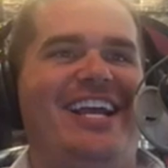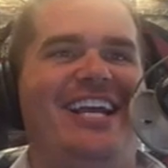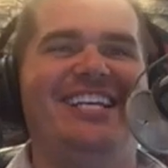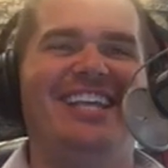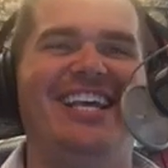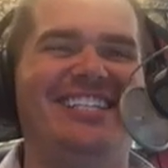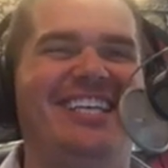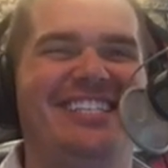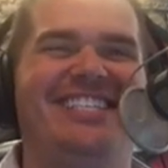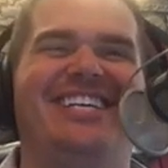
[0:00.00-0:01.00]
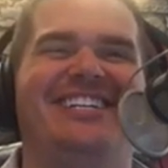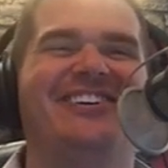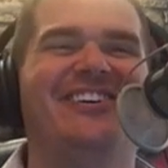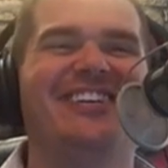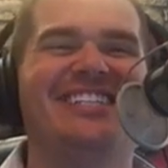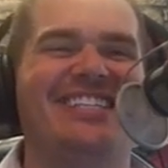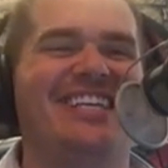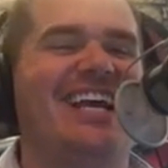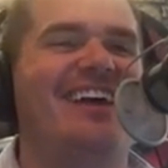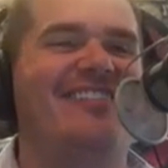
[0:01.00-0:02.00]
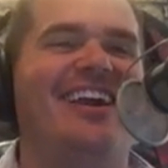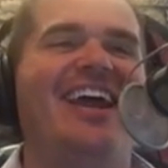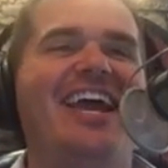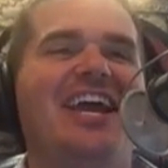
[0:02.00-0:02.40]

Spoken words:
This is the coolest thing ever.